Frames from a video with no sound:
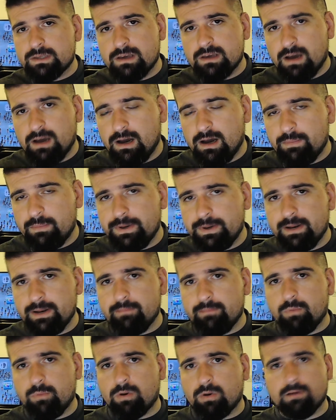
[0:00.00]

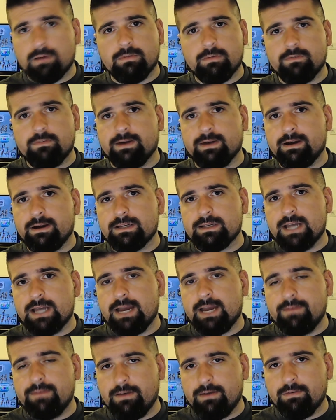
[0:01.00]
competent portable fighters
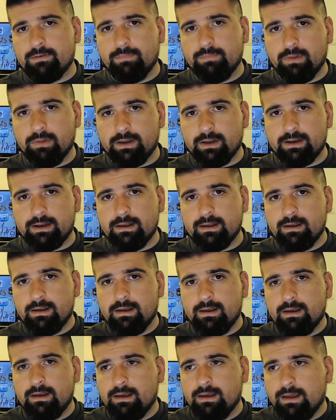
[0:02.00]
I've ever played.
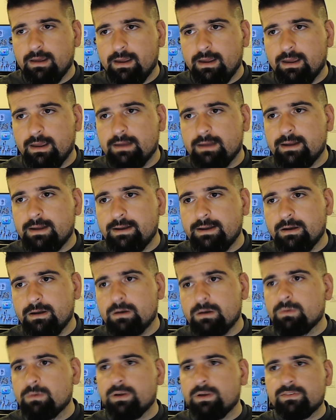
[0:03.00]
And I
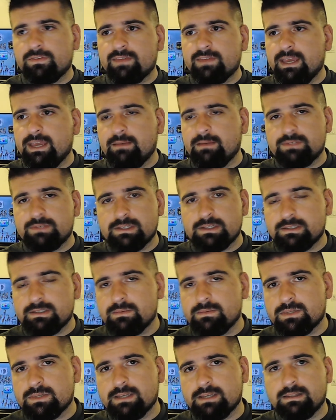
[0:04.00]
know with game
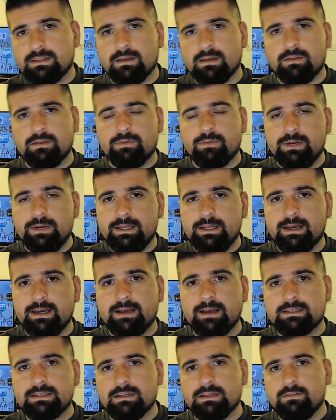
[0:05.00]
systems like the
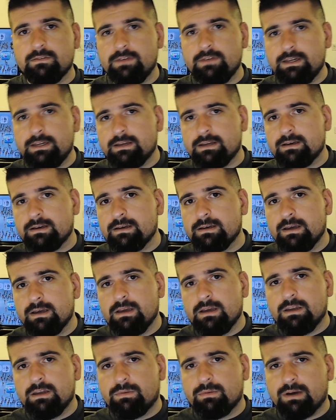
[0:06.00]
3DS and the Vita,
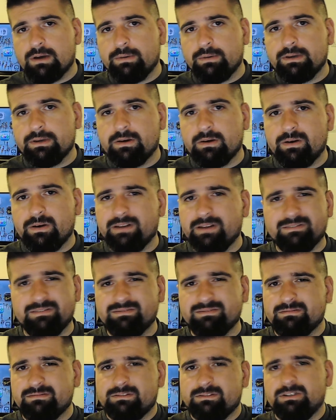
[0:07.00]
you're probably
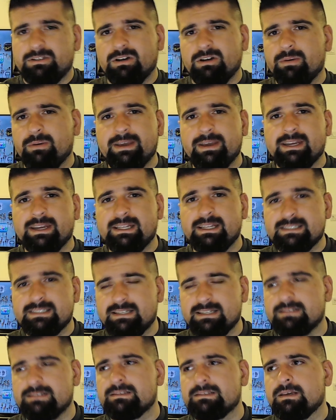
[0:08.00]
going, you don't make any
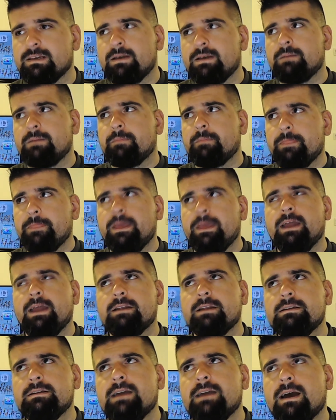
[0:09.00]
sense.
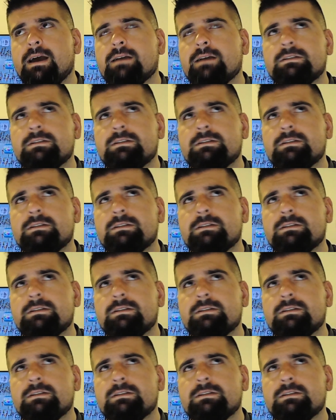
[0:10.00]
And yeah, to